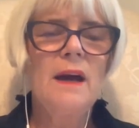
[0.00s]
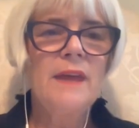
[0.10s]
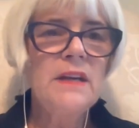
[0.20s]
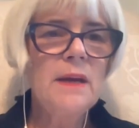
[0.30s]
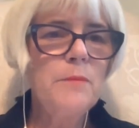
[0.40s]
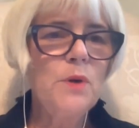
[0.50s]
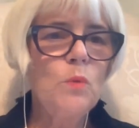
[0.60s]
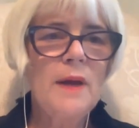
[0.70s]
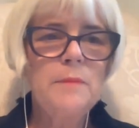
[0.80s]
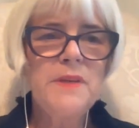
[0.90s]
the number
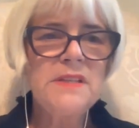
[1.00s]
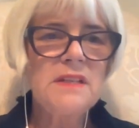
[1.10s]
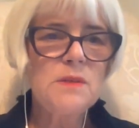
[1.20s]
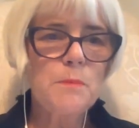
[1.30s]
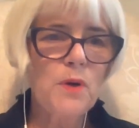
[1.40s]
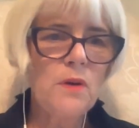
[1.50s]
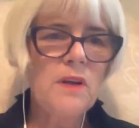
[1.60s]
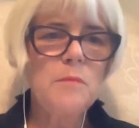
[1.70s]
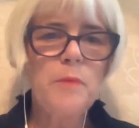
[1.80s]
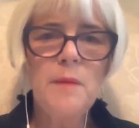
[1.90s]
one business
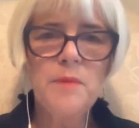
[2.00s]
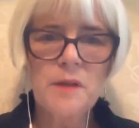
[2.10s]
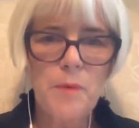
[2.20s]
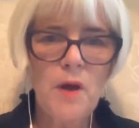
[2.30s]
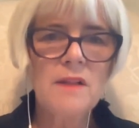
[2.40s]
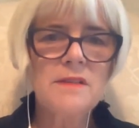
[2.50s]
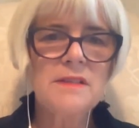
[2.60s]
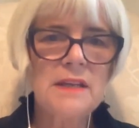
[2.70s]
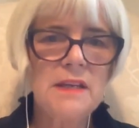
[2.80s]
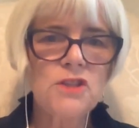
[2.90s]
perk and public
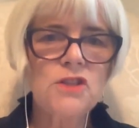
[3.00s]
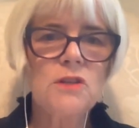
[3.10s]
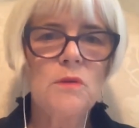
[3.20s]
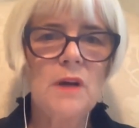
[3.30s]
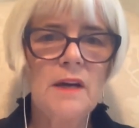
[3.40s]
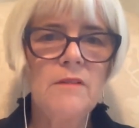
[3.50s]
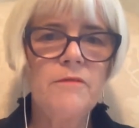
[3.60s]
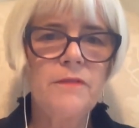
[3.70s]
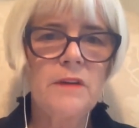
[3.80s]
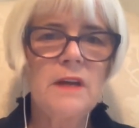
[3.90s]
policy issue of